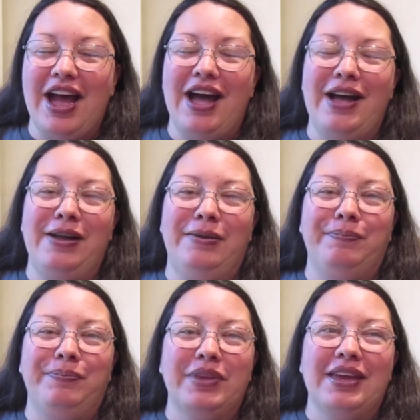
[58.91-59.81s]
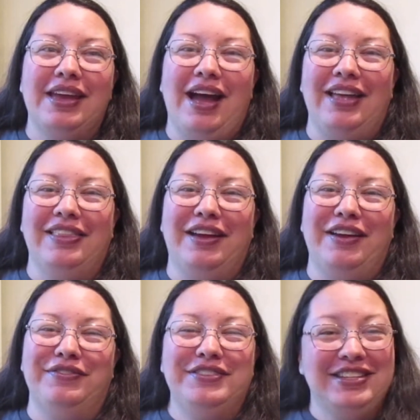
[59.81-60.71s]
I
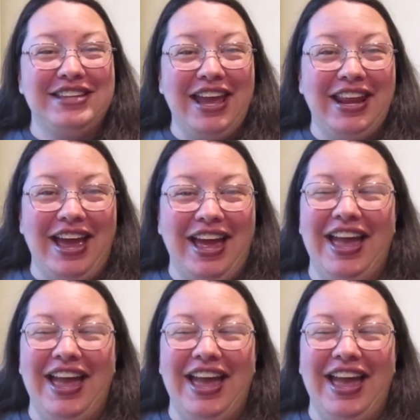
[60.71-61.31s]
loved Data,